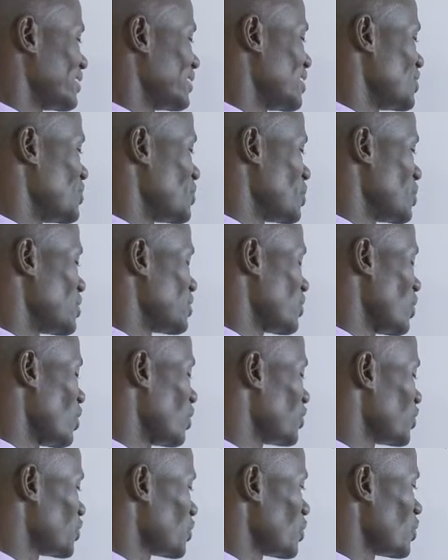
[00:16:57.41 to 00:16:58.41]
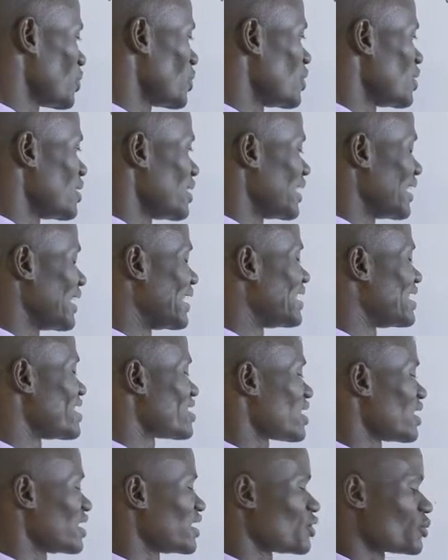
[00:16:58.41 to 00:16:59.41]
That was also,
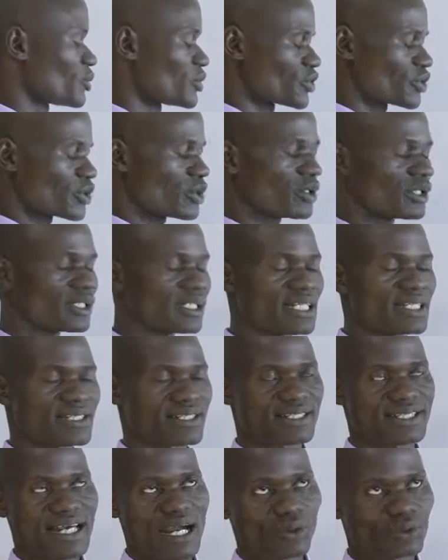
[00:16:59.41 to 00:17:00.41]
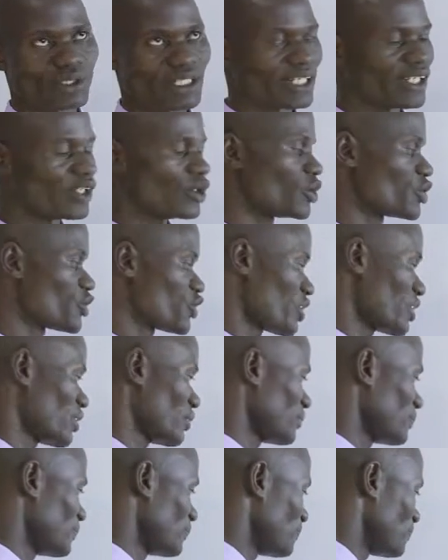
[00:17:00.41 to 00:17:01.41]
initially it was called the Southern
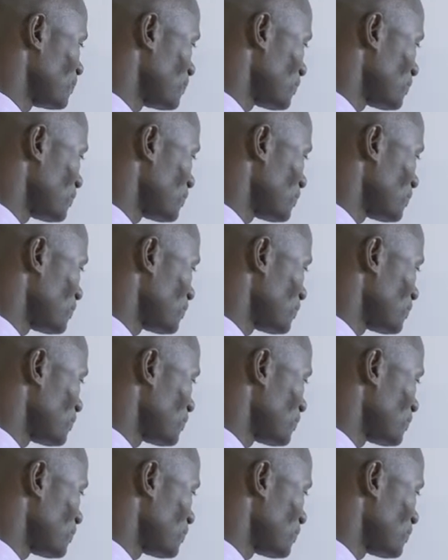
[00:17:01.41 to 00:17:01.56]
Ocean.